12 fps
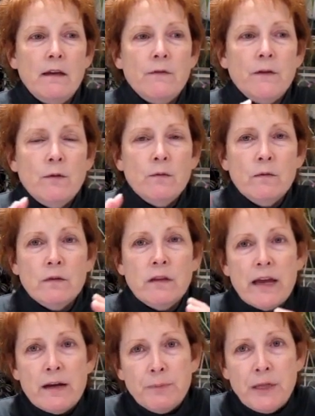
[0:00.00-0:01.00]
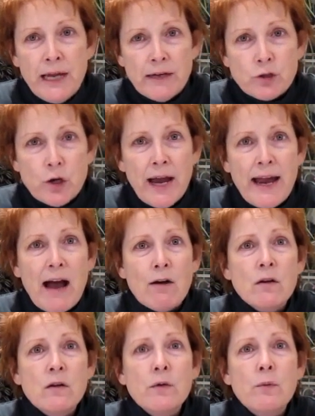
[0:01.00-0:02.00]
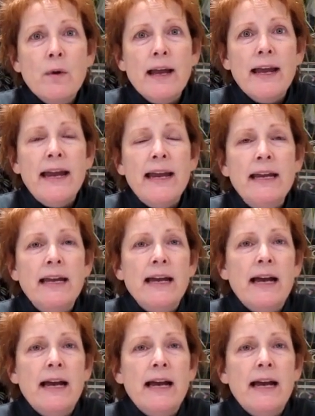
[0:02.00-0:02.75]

if you let a plant dry out all the way,